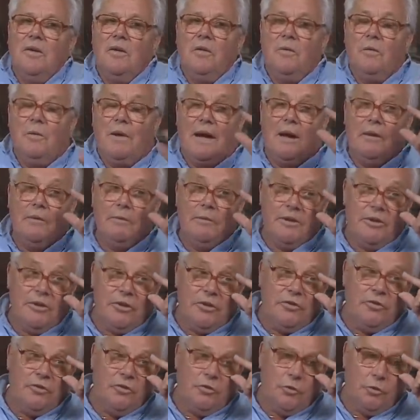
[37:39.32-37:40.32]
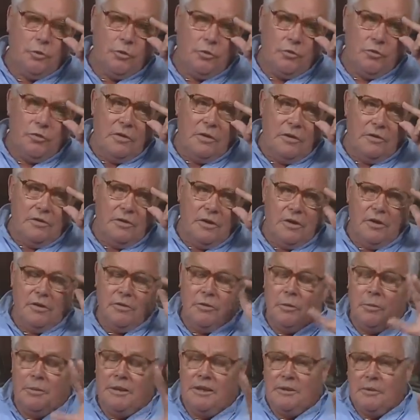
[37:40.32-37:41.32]
Well,
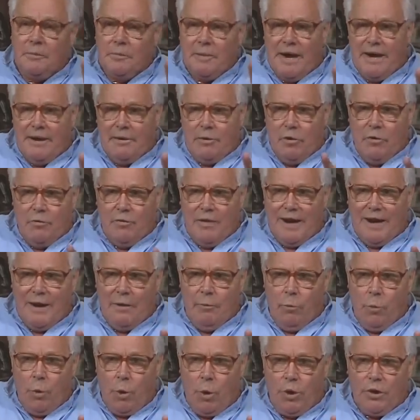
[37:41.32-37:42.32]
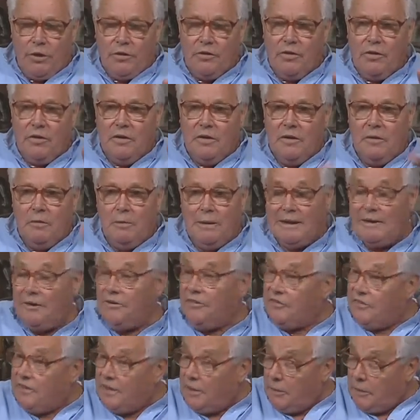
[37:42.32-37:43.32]
you mean the Bijenkorf where I worked? Well,
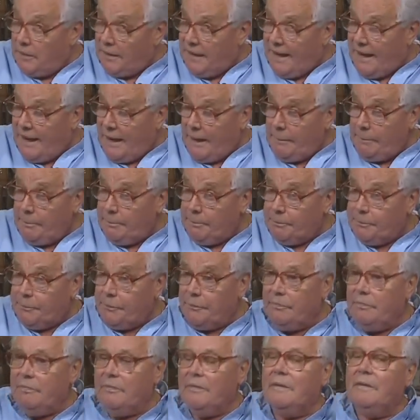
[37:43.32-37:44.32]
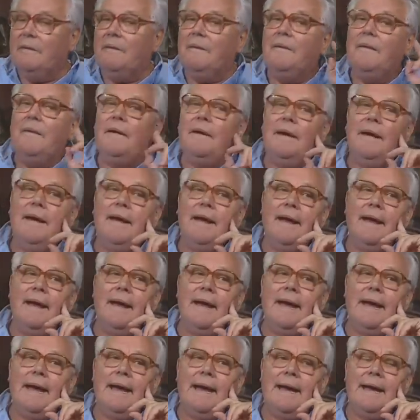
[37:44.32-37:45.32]
it's still there.
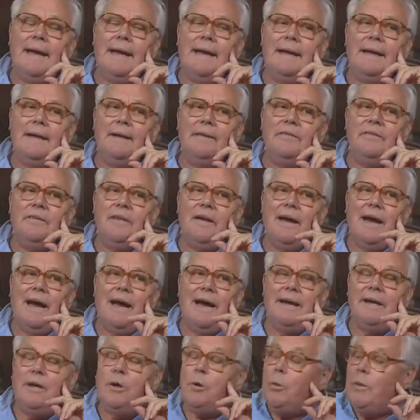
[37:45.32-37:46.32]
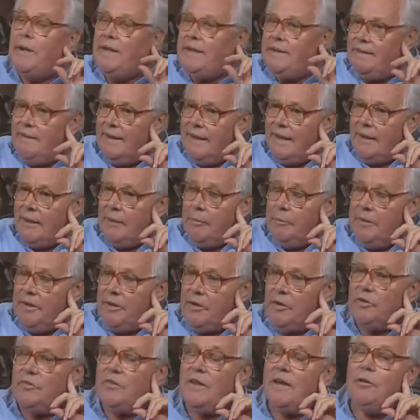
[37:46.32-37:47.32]
And I quit there
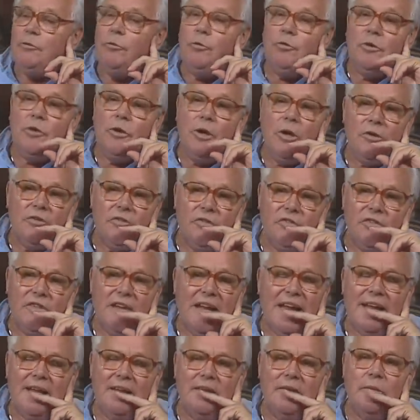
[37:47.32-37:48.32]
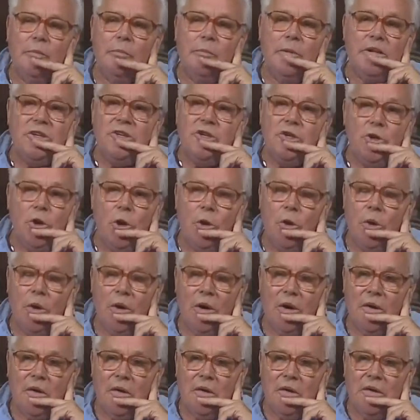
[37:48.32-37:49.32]
because I could not stand much
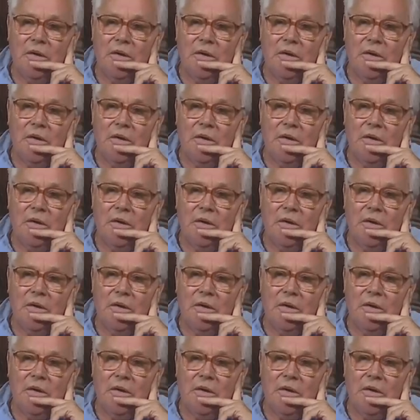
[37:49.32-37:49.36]
longer